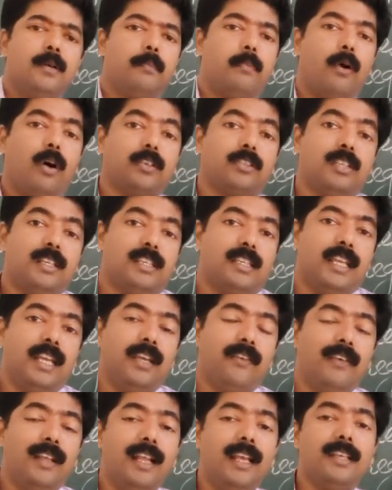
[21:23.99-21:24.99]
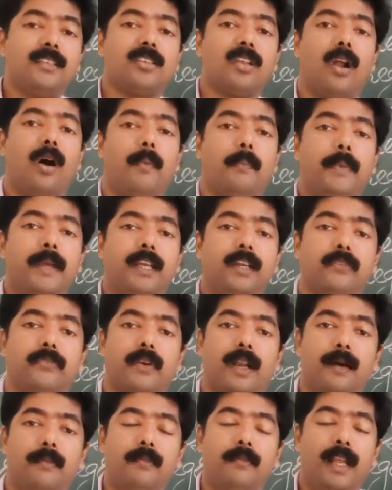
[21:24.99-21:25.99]
positively sloping
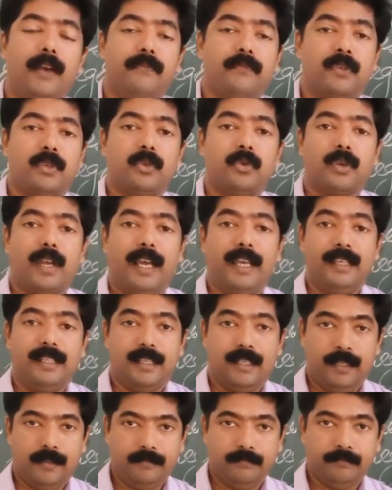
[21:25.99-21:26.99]
from left to right.